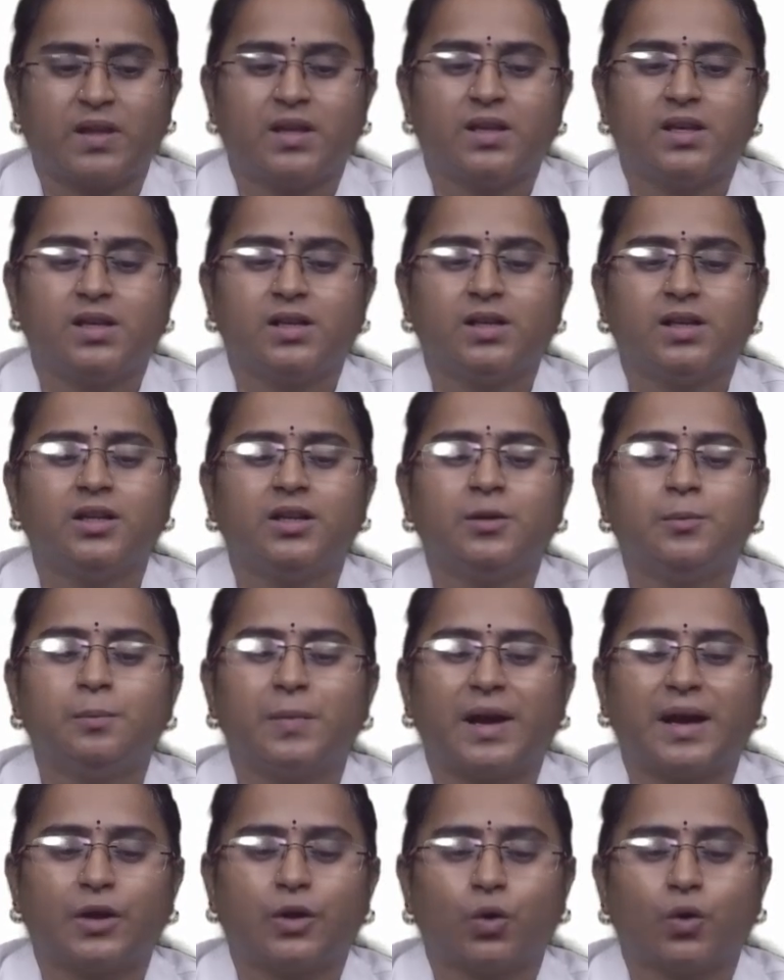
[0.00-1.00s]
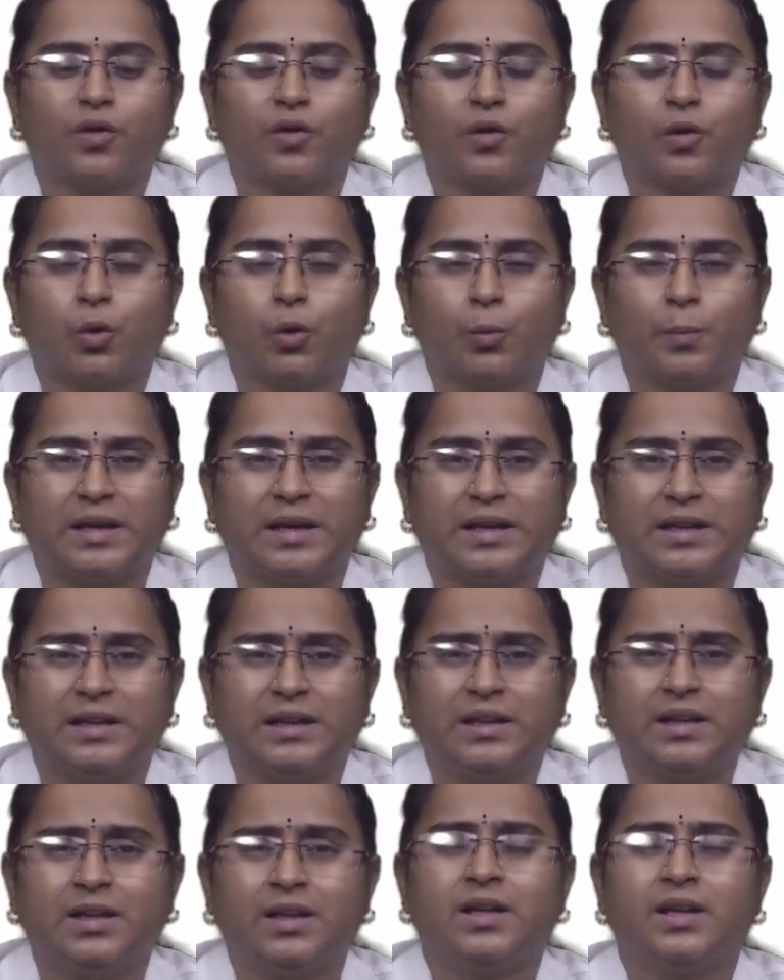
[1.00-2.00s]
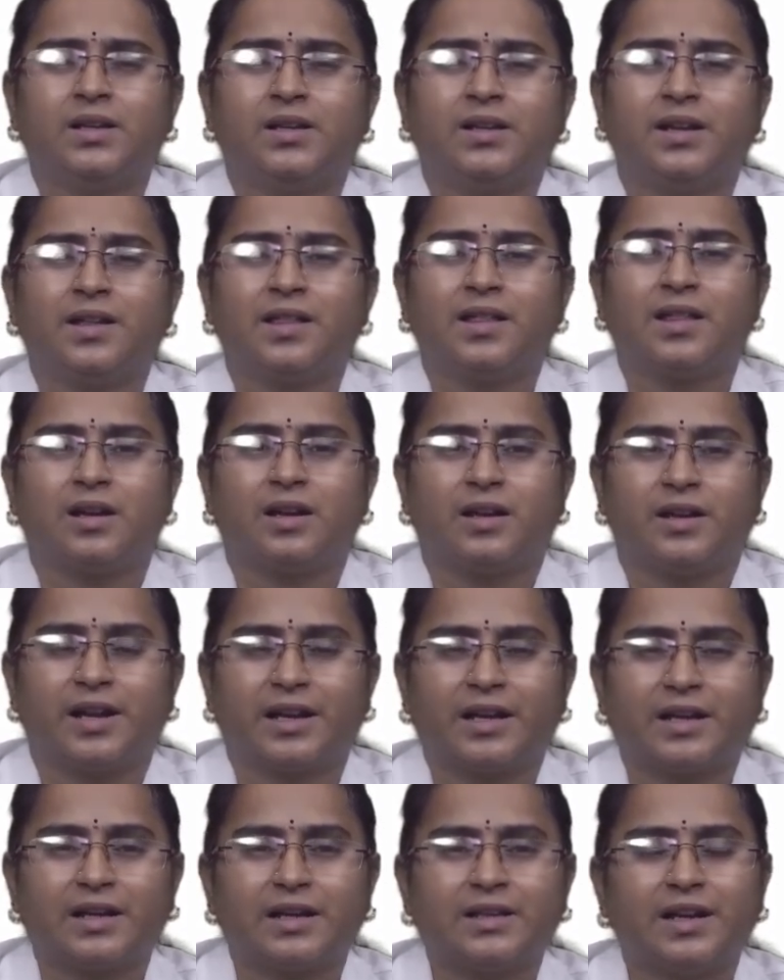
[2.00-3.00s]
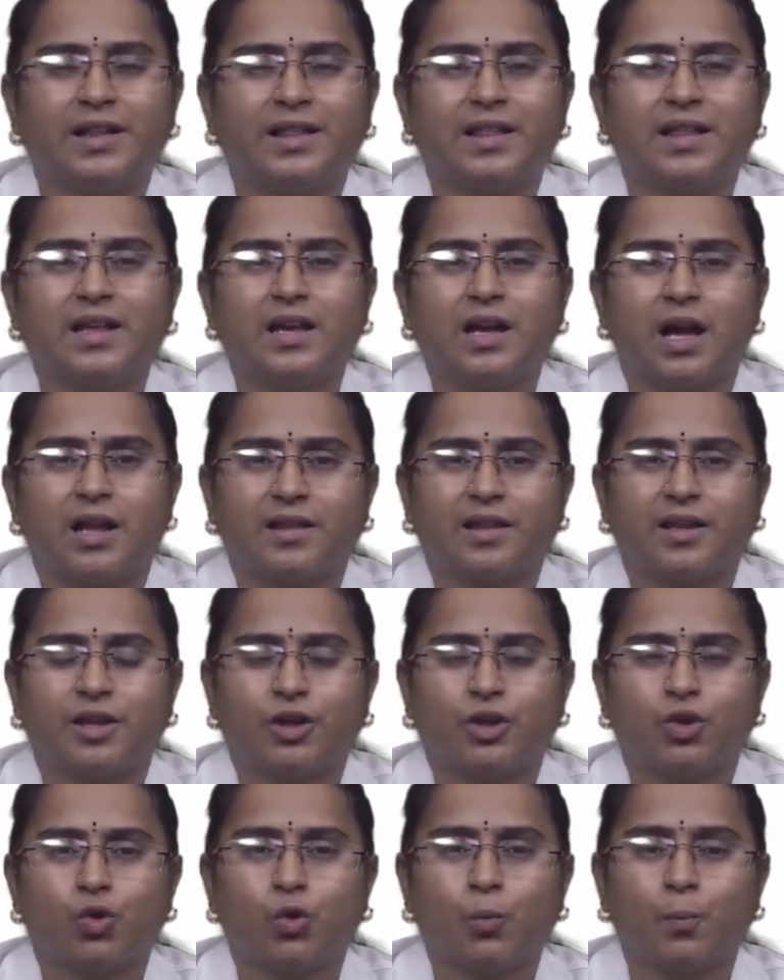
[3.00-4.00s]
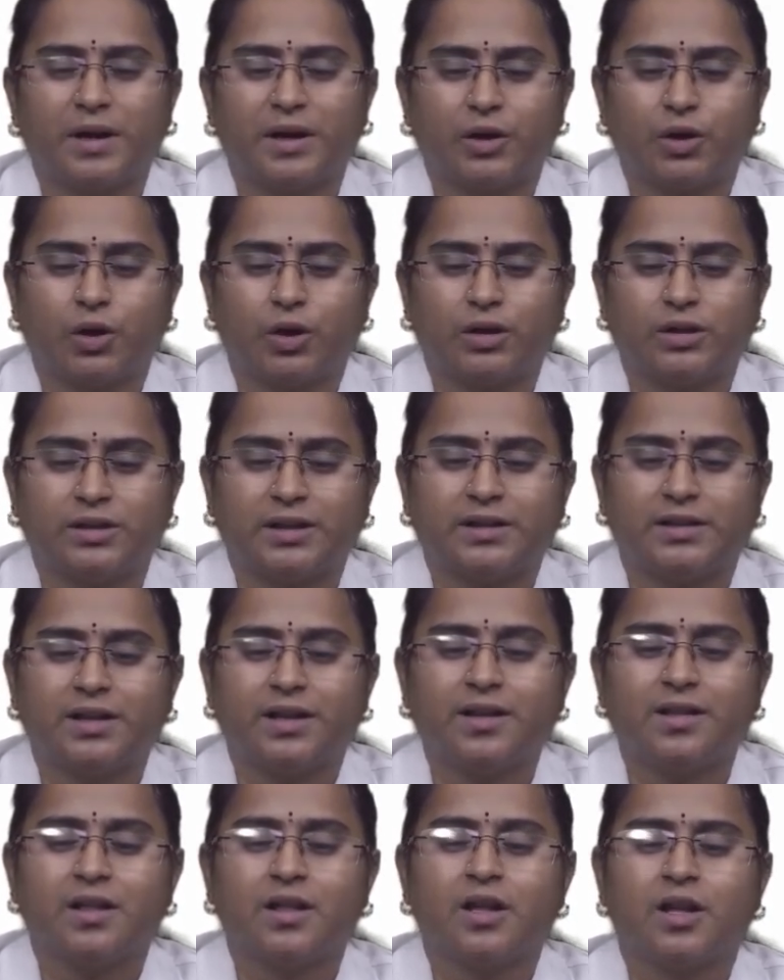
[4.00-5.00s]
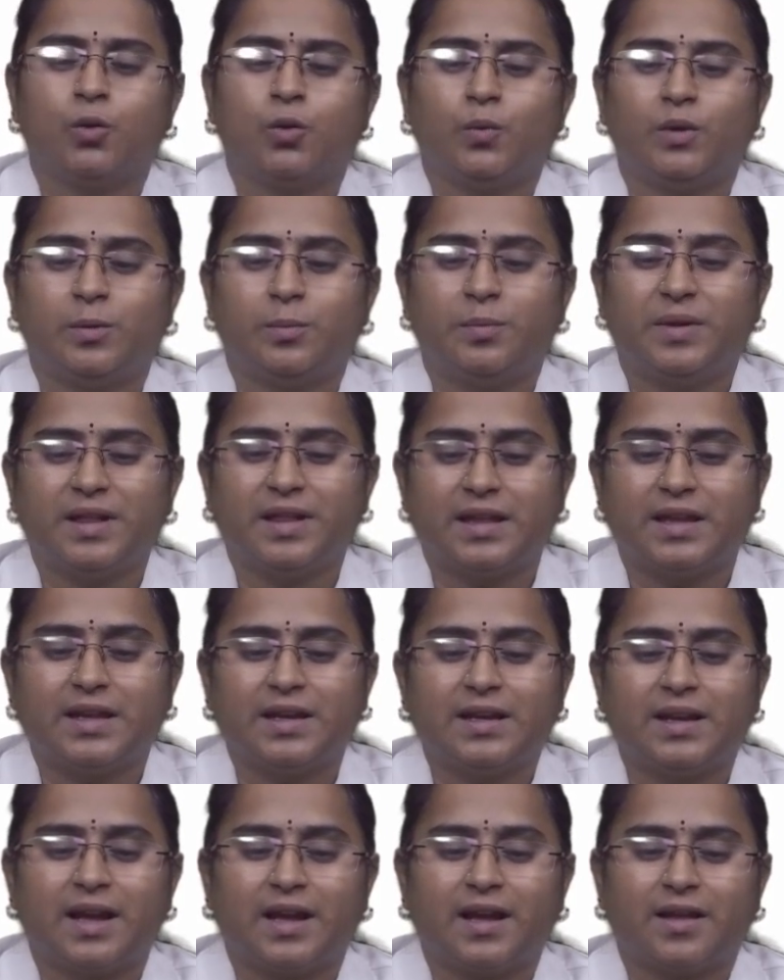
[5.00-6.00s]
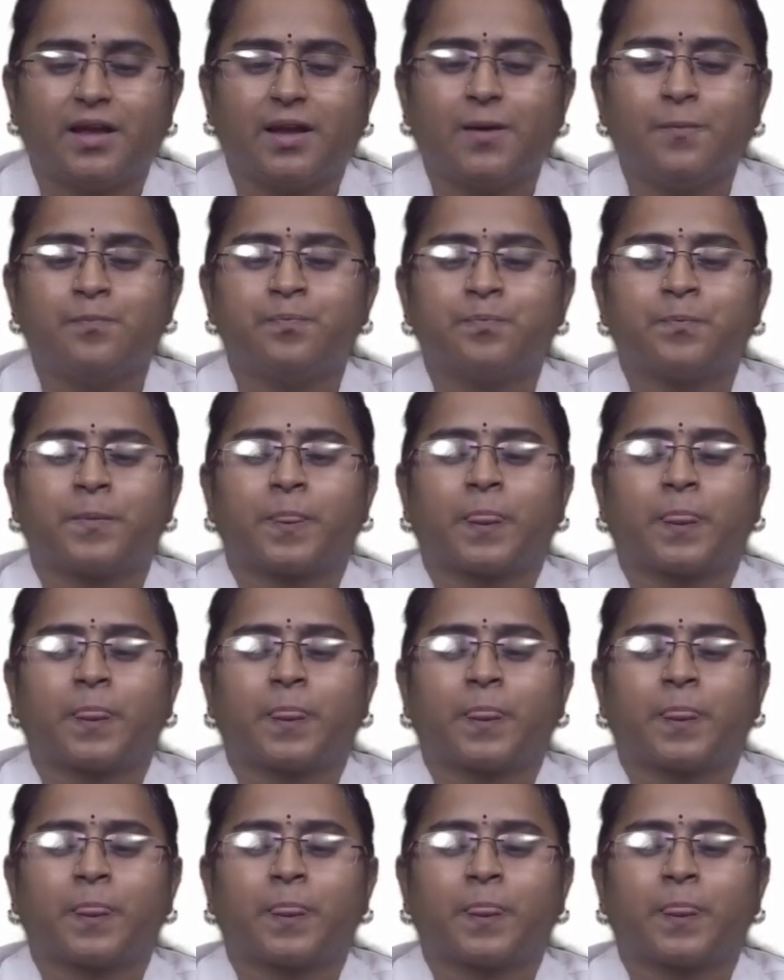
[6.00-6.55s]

Here in microscopically this necrotizing ulcerative periodontitis will be seen as a